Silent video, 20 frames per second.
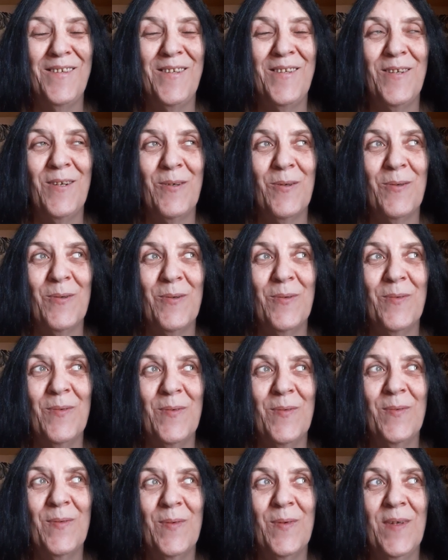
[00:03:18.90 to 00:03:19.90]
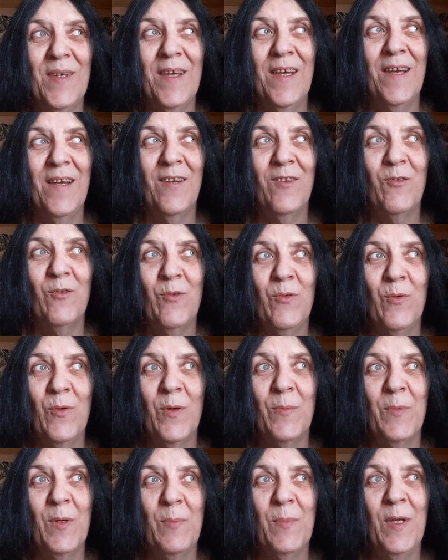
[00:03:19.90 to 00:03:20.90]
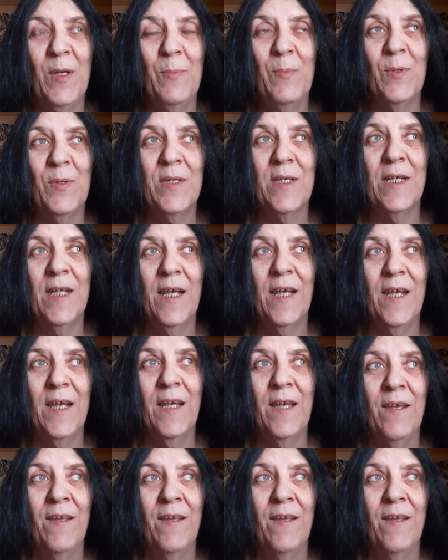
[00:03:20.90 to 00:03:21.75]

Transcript: So, yeah, two grumpy people today.